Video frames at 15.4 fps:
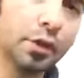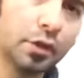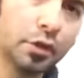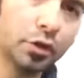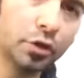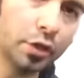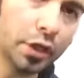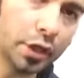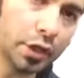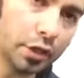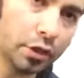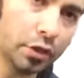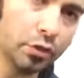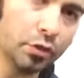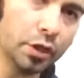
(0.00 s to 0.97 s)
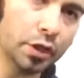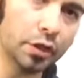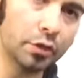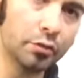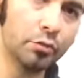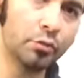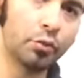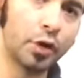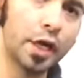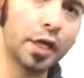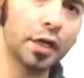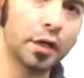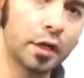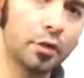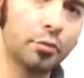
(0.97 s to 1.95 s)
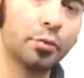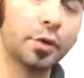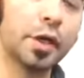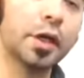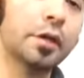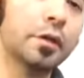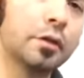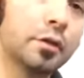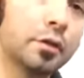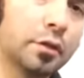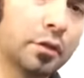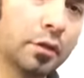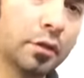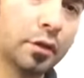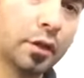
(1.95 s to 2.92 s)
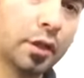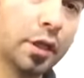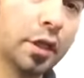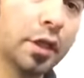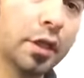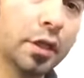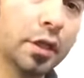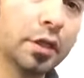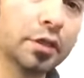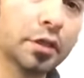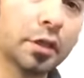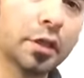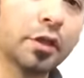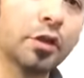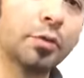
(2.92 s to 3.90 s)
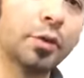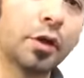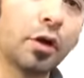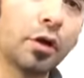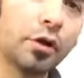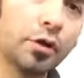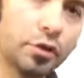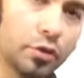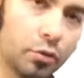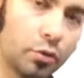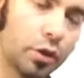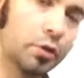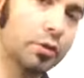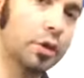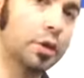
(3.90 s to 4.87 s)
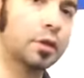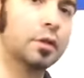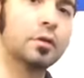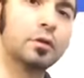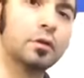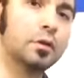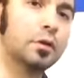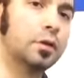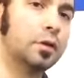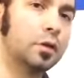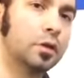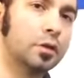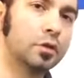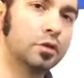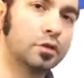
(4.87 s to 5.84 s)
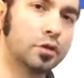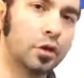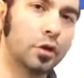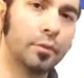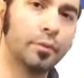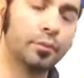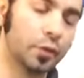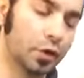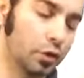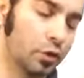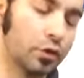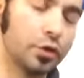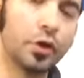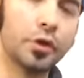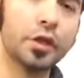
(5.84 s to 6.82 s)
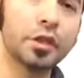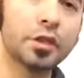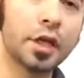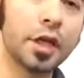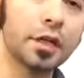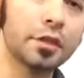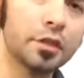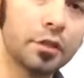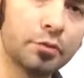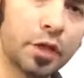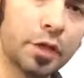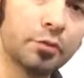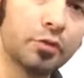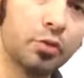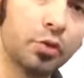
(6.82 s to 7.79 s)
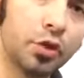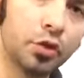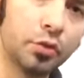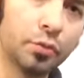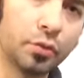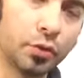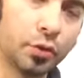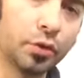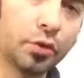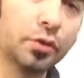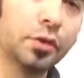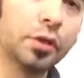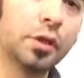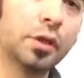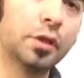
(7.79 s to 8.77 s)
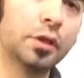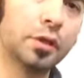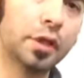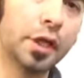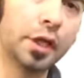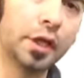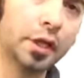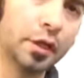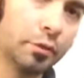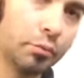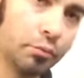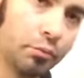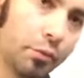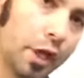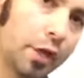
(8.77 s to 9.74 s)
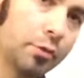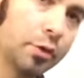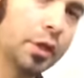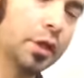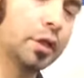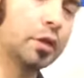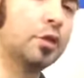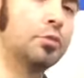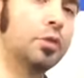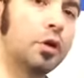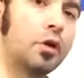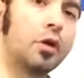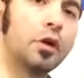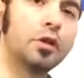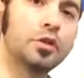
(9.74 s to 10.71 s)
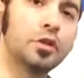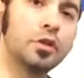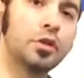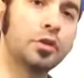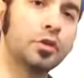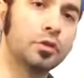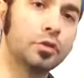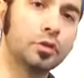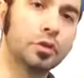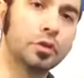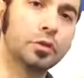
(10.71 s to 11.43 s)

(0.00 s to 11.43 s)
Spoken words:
you can break it up, but it is a little bit harder to work with. So you'll notice that sometimes when you pull the ink, it may be a little bit hard to use.